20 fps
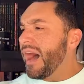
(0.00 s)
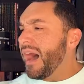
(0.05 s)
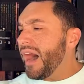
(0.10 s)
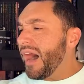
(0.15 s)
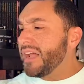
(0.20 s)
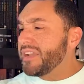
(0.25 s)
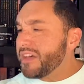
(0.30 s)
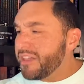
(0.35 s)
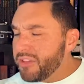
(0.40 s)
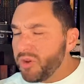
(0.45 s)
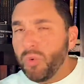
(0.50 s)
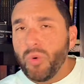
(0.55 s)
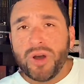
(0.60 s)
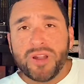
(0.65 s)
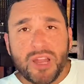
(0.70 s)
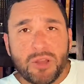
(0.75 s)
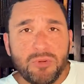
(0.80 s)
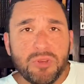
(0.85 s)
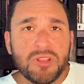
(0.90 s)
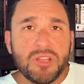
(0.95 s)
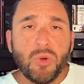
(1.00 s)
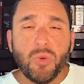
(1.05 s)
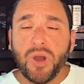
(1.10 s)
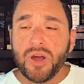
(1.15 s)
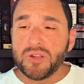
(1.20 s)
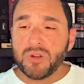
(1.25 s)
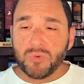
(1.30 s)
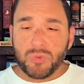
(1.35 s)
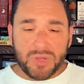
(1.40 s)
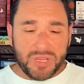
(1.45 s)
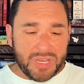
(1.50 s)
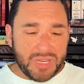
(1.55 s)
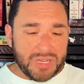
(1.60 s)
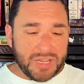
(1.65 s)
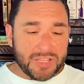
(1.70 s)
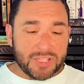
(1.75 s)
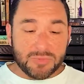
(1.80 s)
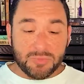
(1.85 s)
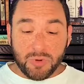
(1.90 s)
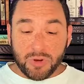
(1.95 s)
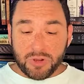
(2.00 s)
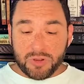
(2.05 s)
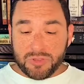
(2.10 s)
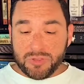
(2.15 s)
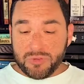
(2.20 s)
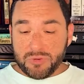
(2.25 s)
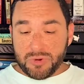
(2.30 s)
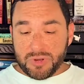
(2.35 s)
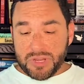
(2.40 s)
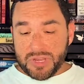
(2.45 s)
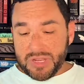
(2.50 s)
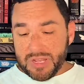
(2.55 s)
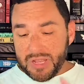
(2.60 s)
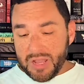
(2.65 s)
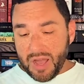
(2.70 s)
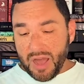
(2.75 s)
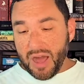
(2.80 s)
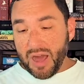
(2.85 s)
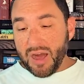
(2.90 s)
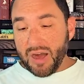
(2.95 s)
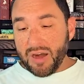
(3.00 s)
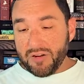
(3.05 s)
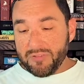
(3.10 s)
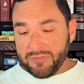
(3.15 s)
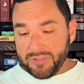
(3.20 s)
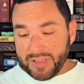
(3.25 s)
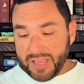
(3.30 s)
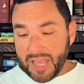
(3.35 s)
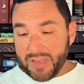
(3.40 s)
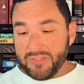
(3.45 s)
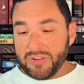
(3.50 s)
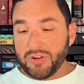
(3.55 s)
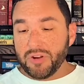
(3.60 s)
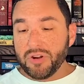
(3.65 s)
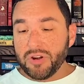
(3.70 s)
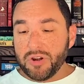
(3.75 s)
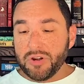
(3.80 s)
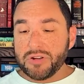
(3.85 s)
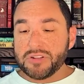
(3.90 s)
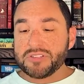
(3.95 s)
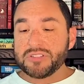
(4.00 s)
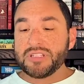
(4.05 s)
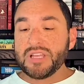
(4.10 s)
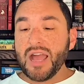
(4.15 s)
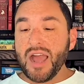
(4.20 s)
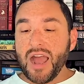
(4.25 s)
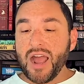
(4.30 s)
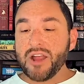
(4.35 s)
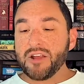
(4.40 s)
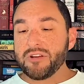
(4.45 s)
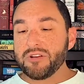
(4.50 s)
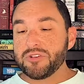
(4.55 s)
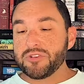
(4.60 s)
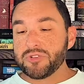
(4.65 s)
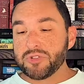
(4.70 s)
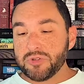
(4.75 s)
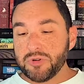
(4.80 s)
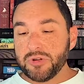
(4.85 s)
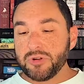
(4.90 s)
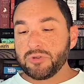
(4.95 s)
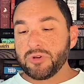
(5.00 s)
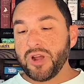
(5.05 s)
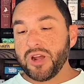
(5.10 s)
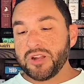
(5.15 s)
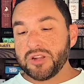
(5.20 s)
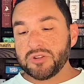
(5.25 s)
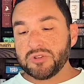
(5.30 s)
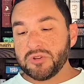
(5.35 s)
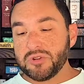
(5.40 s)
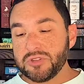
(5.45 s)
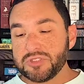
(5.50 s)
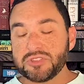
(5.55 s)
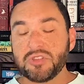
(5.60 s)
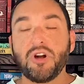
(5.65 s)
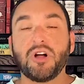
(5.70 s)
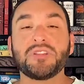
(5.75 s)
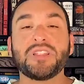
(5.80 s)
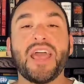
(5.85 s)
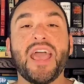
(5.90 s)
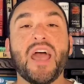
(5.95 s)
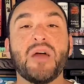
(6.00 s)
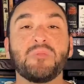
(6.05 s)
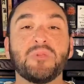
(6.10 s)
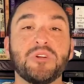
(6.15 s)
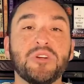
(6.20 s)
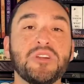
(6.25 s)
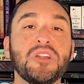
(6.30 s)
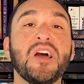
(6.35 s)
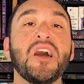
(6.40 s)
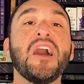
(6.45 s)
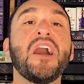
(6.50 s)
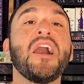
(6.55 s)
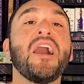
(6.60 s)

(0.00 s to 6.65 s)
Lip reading: Another one I really want to read is book 3 of Kevin Hearn's The Iron Druid Chronicles called Hammered.